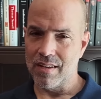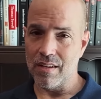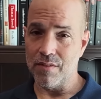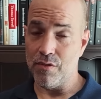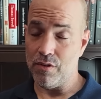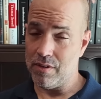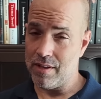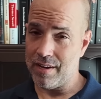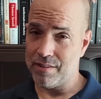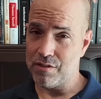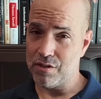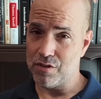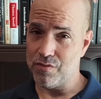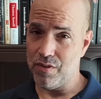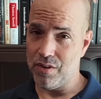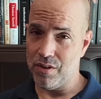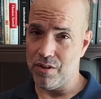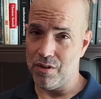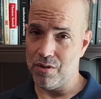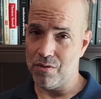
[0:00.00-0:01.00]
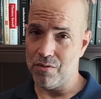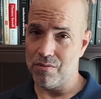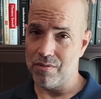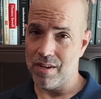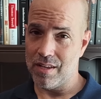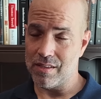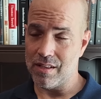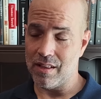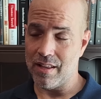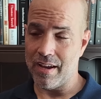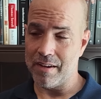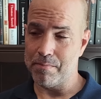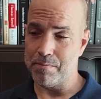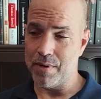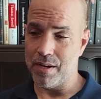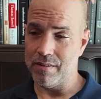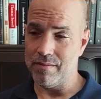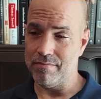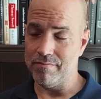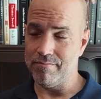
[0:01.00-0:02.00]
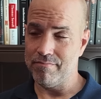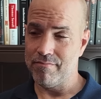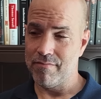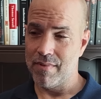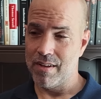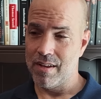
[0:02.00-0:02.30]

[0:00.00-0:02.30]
If you like this video, hit the like button.